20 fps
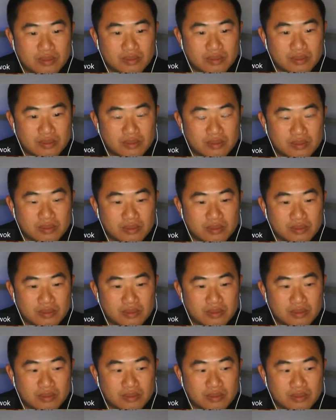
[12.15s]

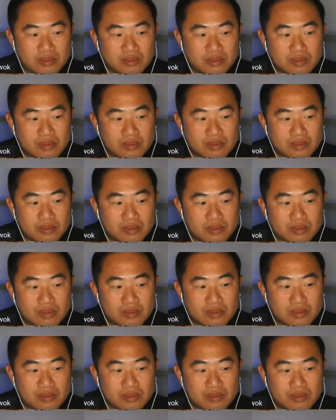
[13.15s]
The person shown says nothing.